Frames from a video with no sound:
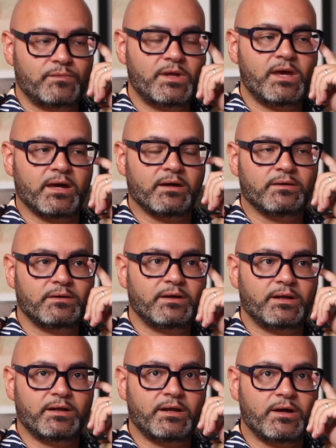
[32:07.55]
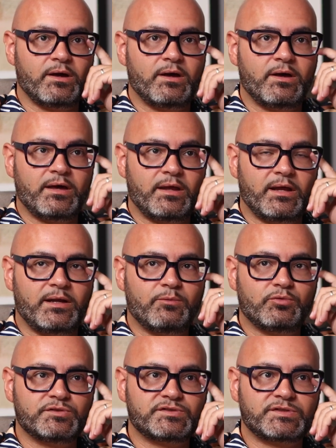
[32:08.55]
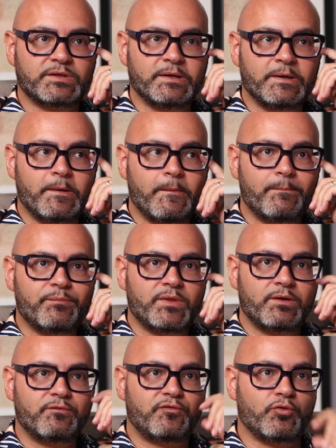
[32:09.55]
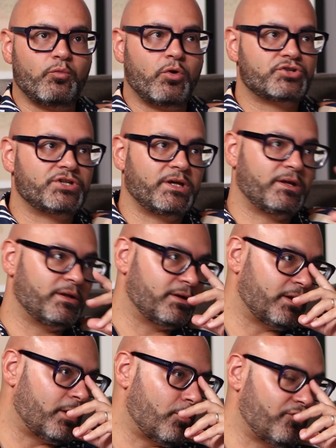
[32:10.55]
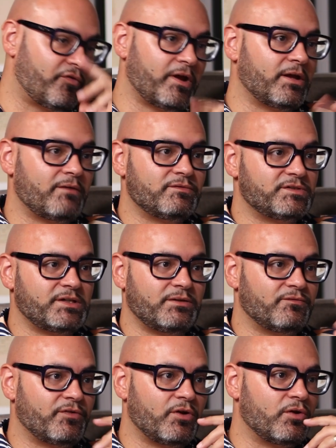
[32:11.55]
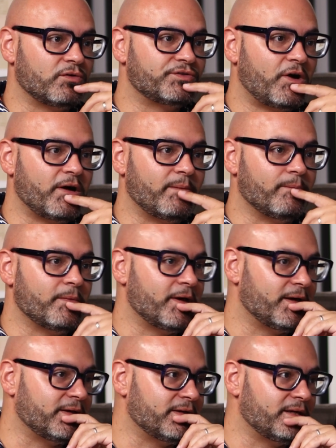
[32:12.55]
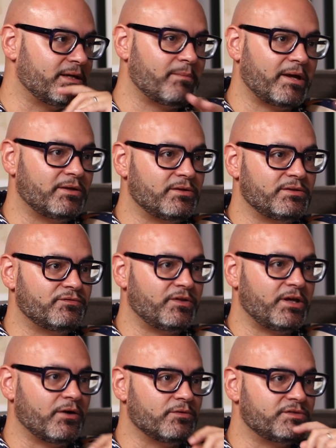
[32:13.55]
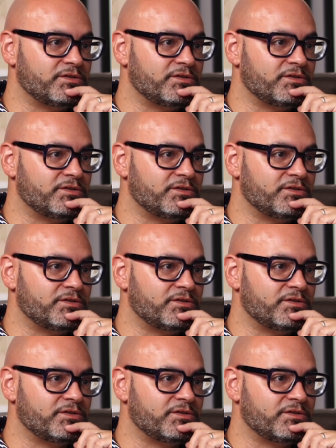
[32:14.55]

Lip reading: Yeah, and it was through watching an old friend I haven't seen for a long time, and he made these videos.